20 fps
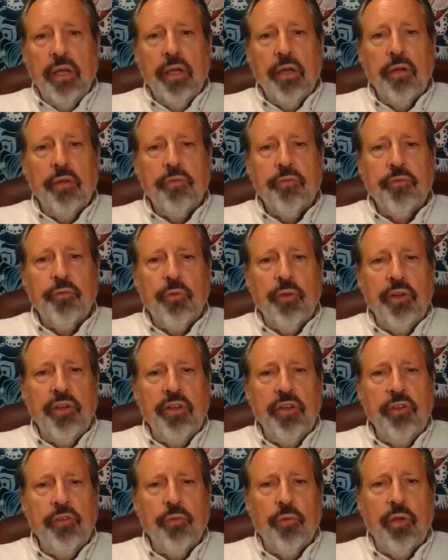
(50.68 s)
of
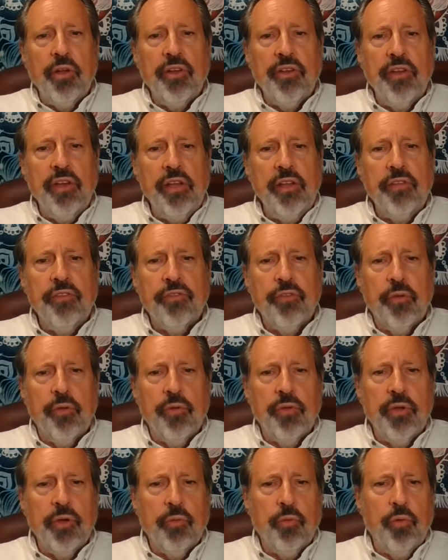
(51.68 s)
2020,
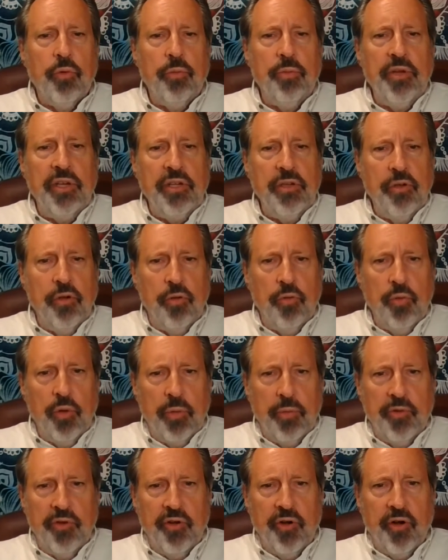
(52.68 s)
so there will be no
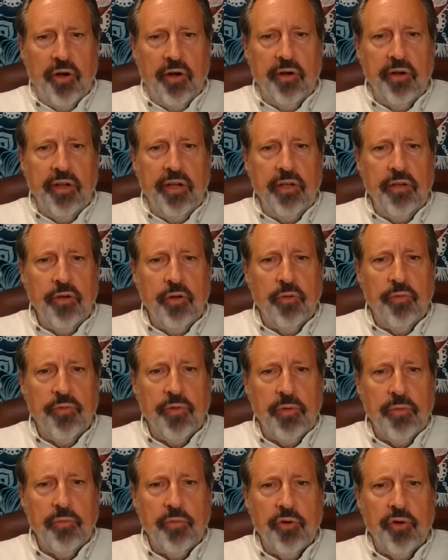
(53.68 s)
webinar in
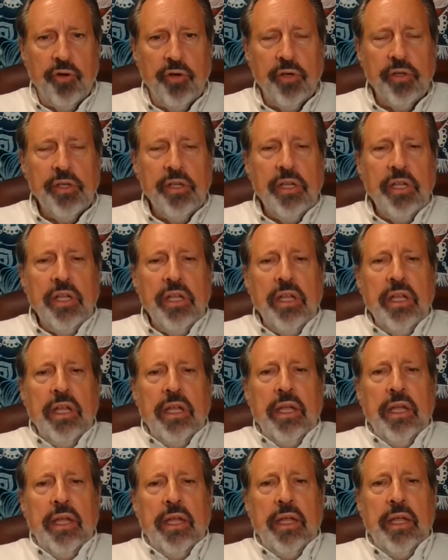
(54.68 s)
November.
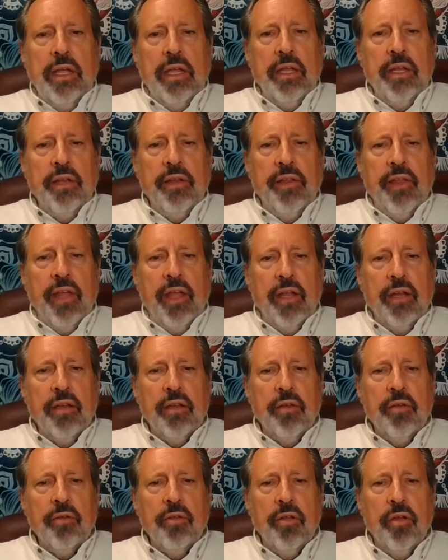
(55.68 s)
And that
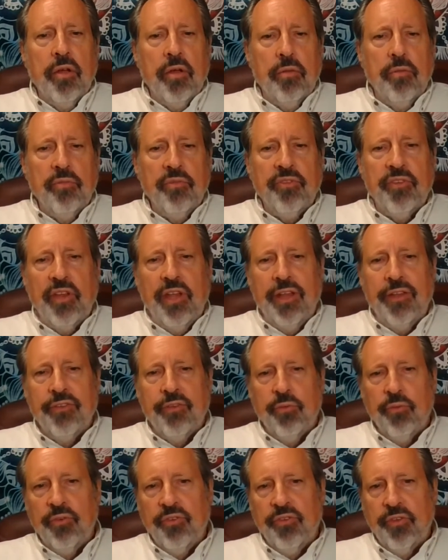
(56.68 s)
comes as
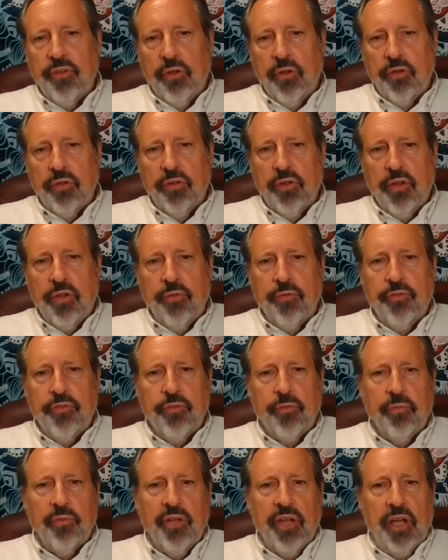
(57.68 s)
a result of
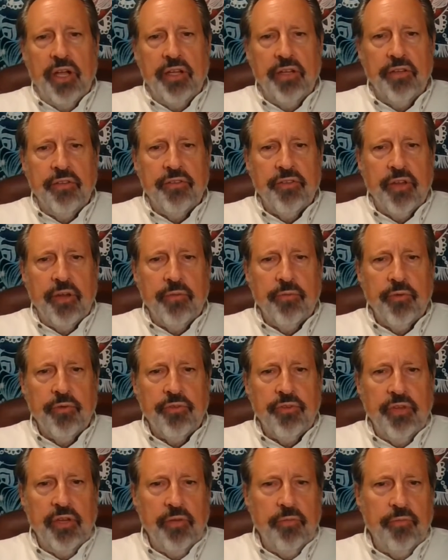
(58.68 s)
some guidance I've
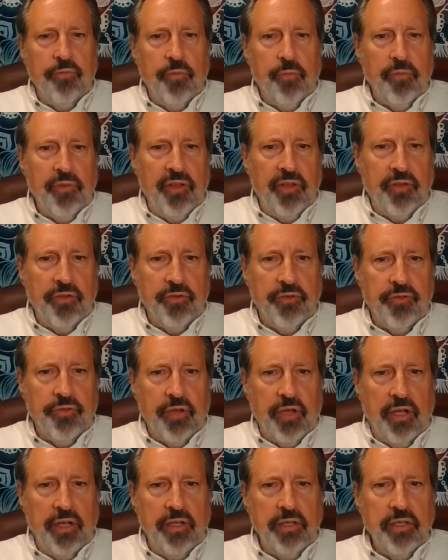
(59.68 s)
received from the other
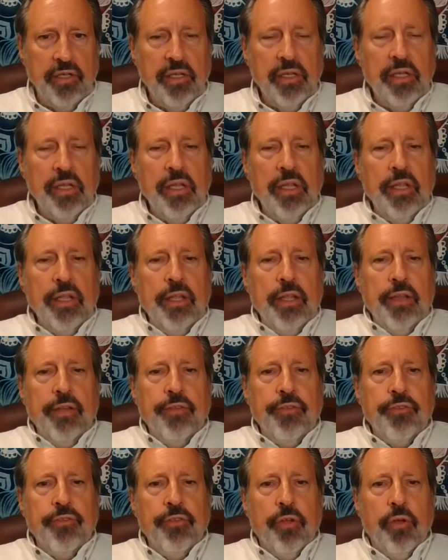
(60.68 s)
side.
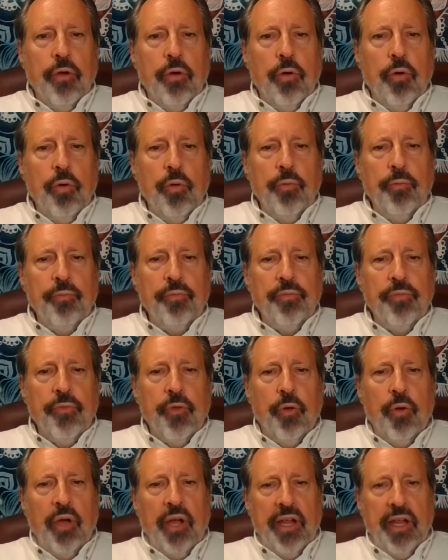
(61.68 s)
So
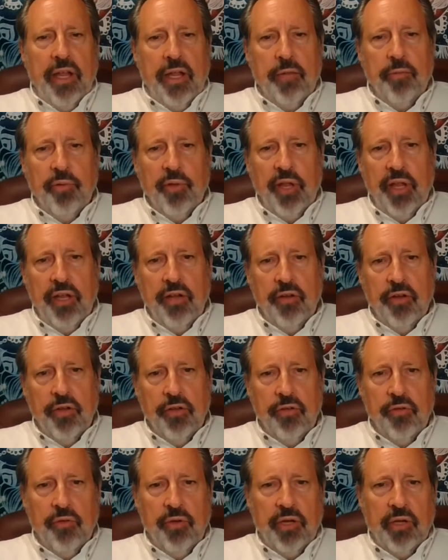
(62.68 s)
though I had planned on
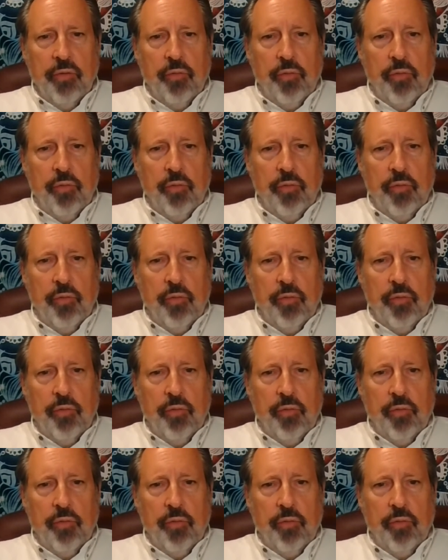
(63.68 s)
doing a